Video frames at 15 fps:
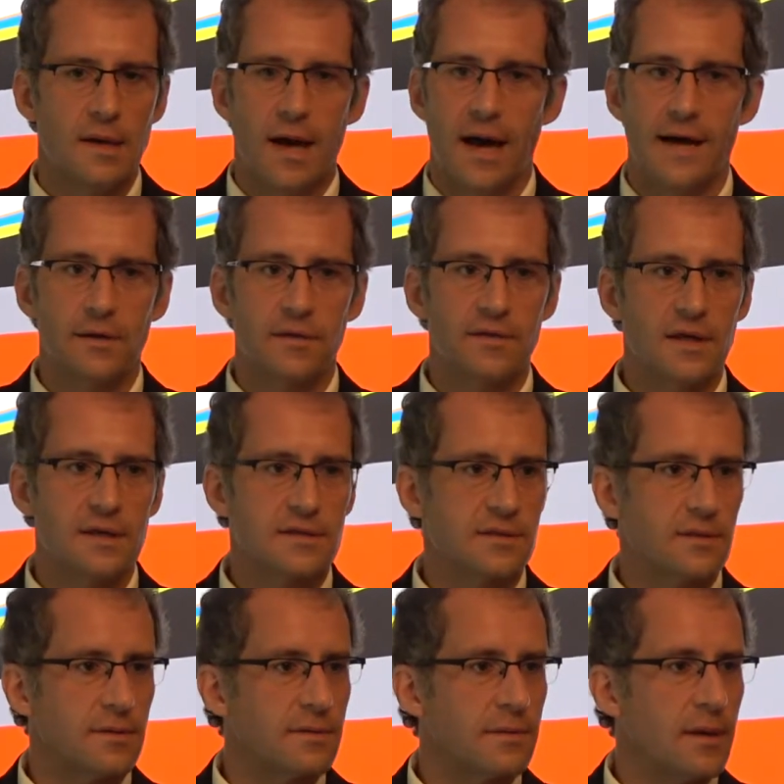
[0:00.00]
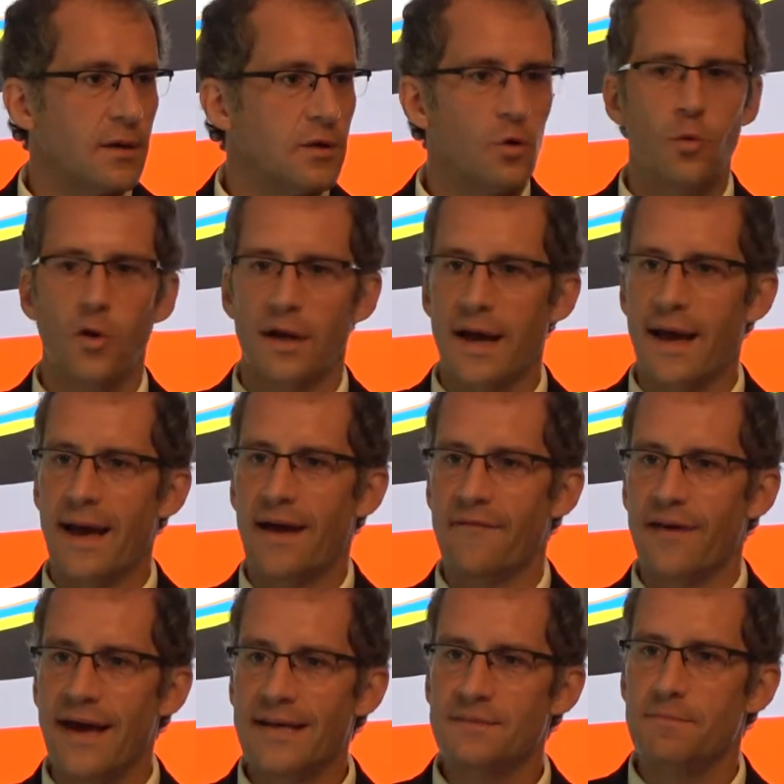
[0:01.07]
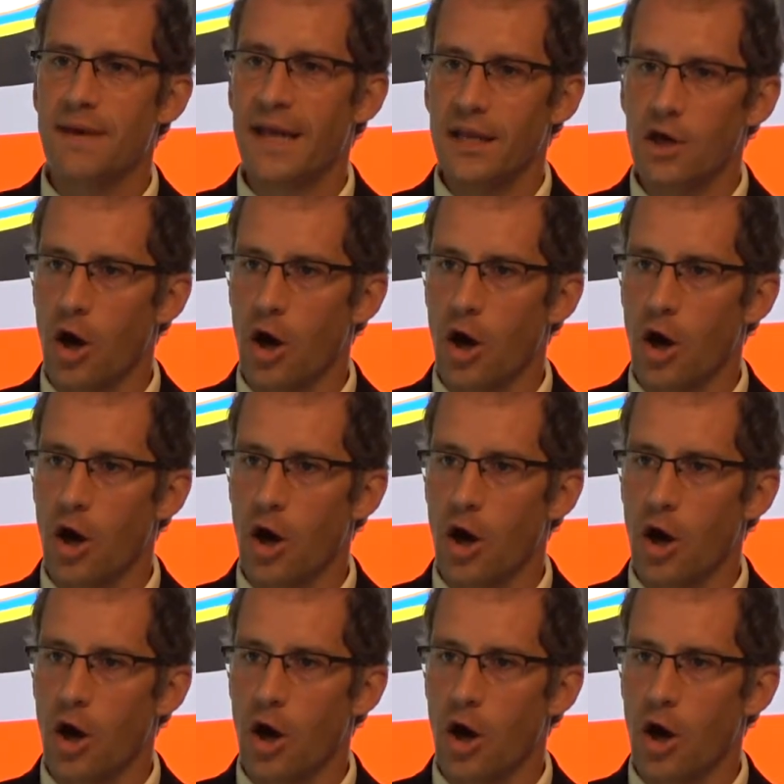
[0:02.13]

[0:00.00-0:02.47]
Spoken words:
I don't think so. You want to have as many